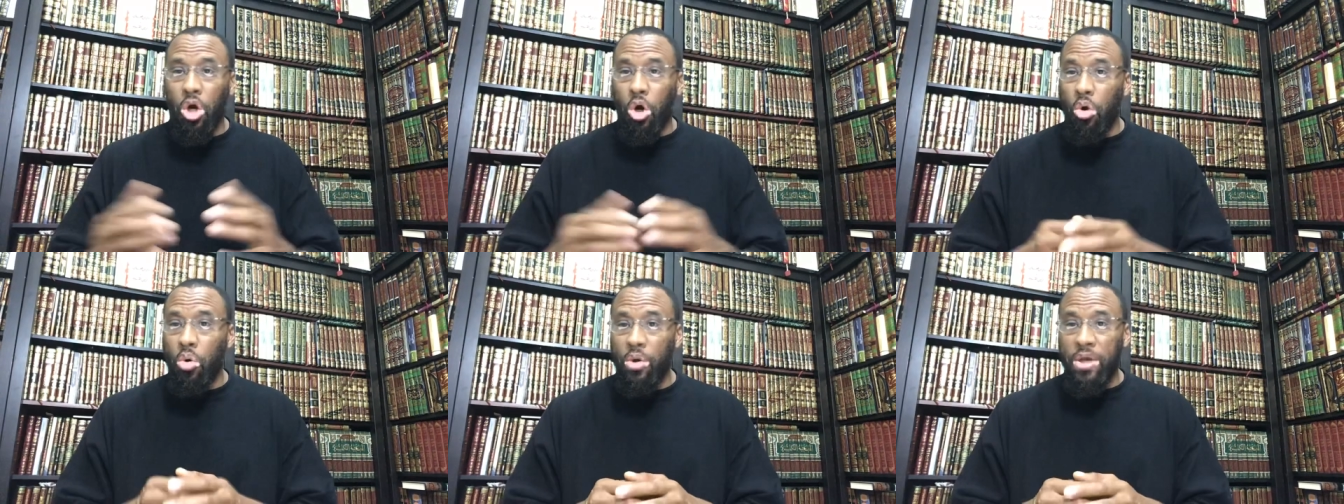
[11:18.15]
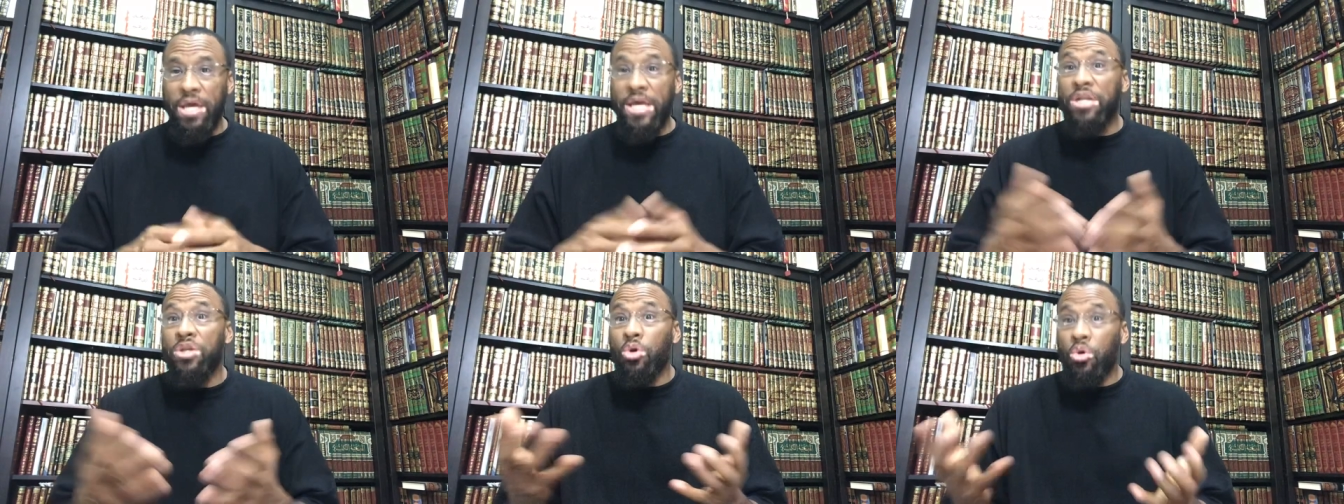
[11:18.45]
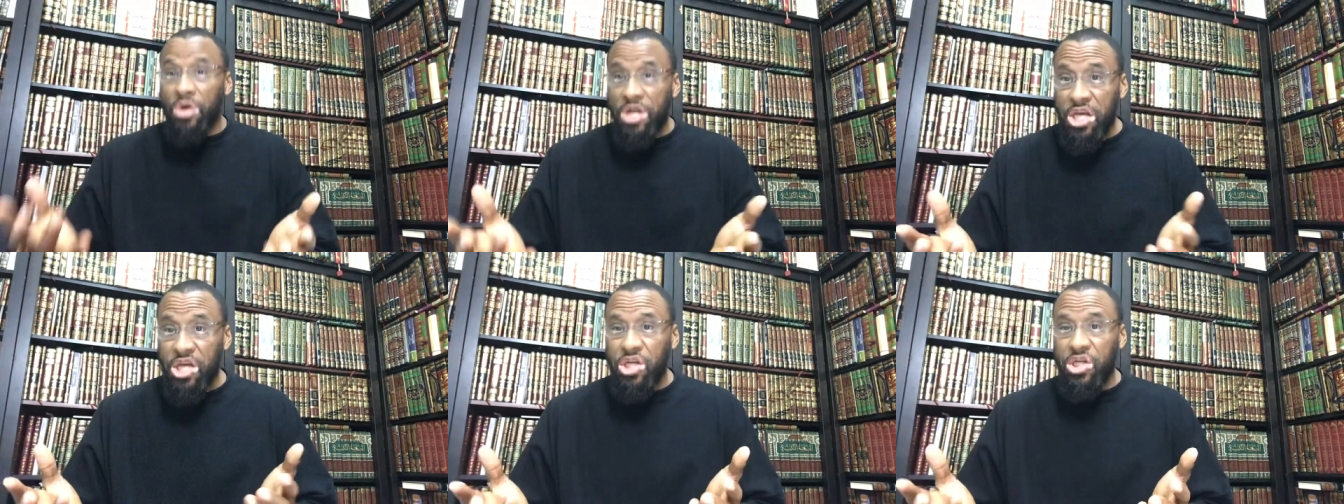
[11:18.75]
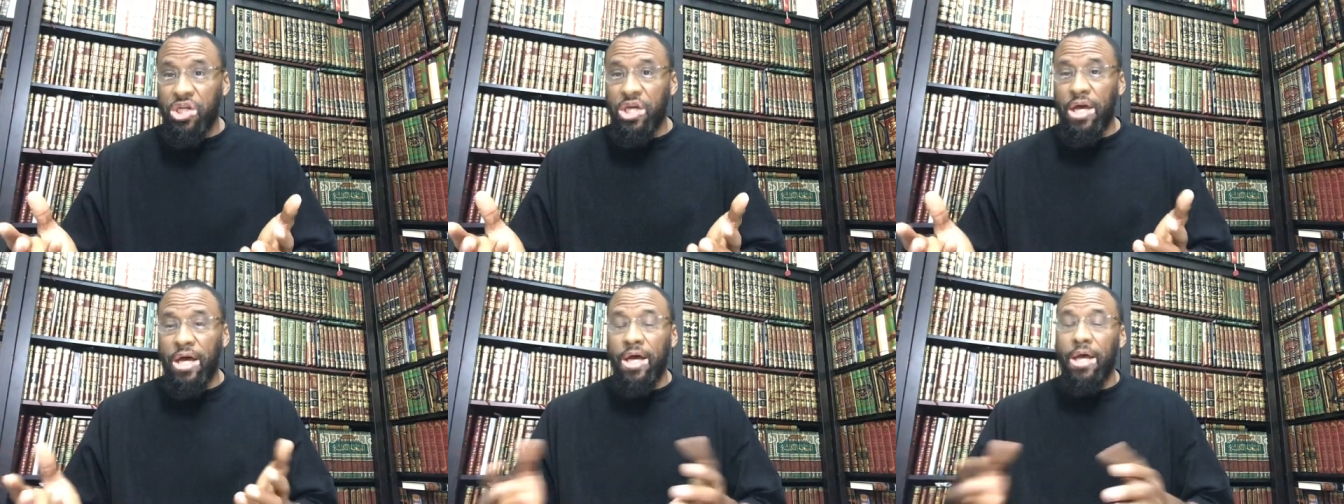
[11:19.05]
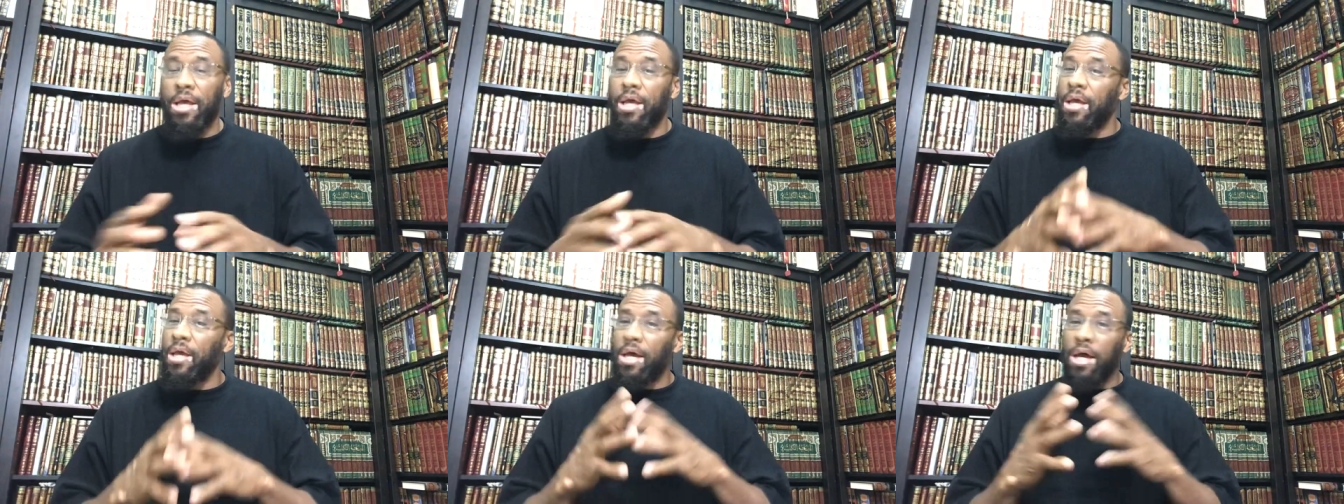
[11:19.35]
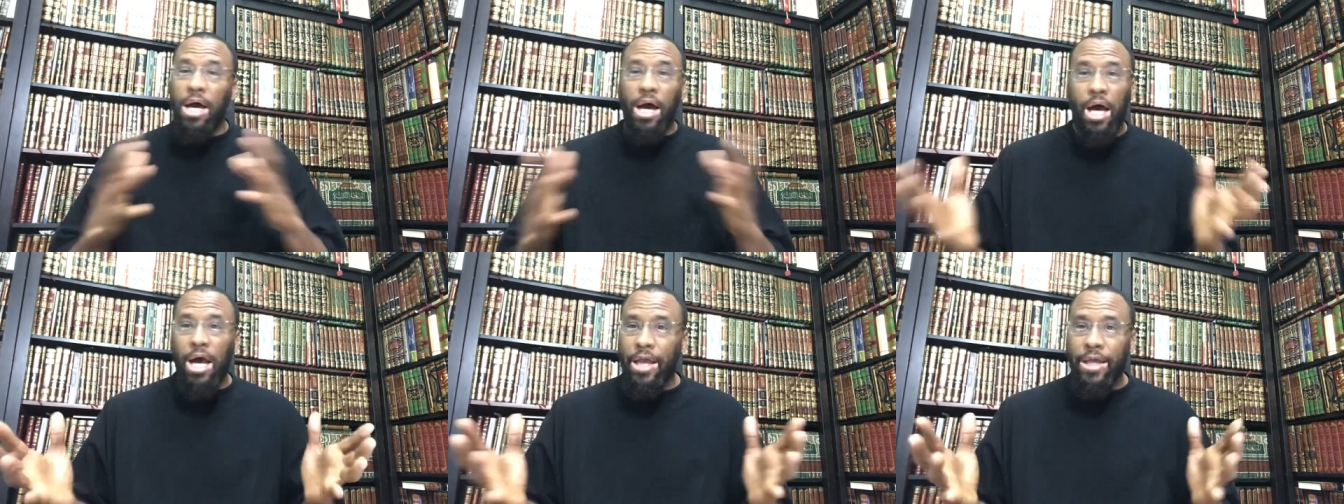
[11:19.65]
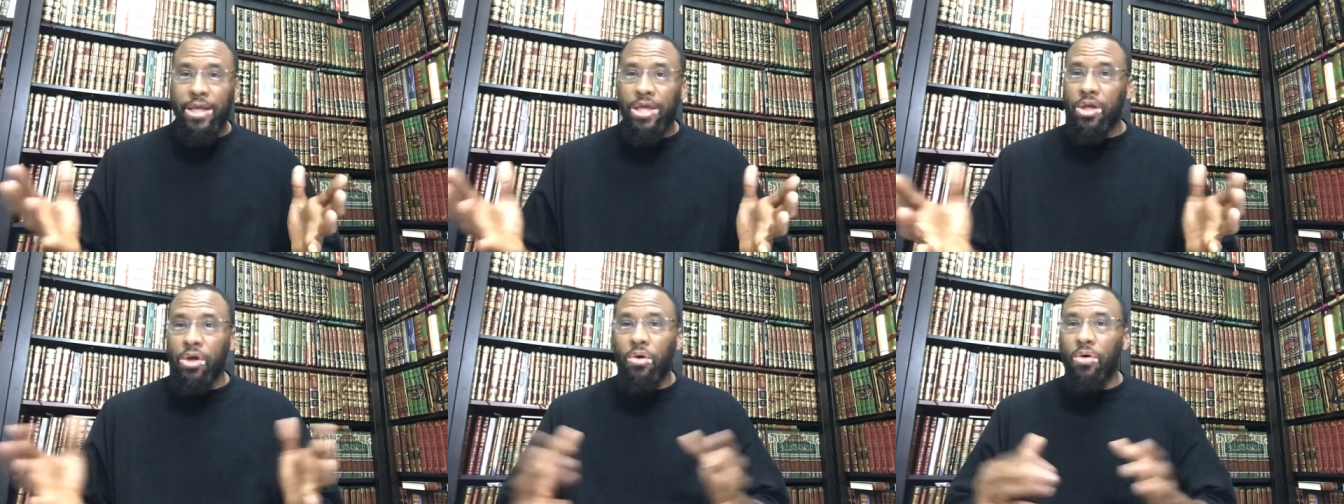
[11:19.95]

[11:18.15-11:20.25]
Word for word: you know, Indonesia, uh,